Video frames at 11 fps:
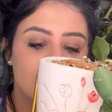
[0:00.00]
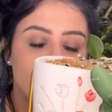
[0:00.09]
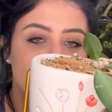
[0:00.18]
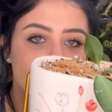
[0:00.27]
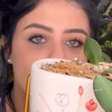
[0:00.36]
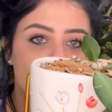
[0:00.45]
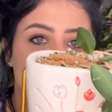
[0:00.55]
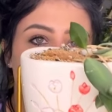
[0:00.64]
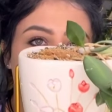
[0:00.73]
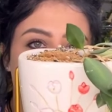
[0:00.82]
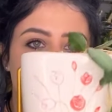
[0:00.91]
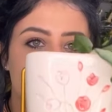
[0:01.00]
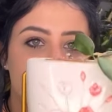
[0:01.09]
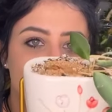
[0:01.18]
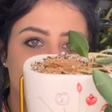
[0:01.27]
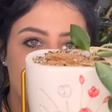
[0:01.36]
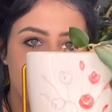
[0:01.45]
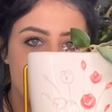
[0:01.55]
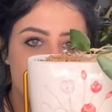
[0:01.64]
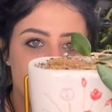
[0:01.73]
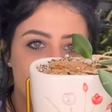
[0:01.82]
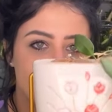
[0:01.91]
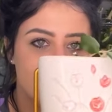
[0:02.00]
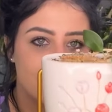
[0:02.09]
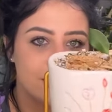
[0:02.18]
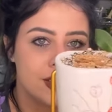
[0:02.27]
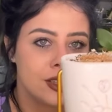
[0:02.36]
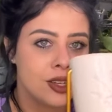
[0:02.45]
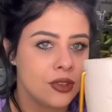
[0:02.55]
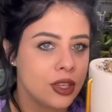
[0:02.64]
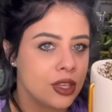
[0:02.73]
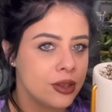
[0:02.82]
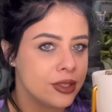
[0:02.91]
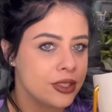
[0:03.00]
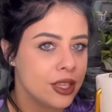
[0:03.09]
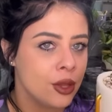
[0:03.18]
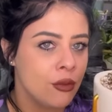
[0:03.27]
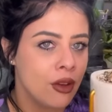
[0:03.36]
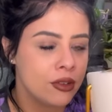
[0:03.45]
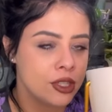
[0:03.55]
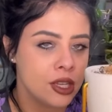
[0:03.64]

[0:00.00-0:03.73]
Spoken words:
little swinging planter. Is that not the cutest thing you've ever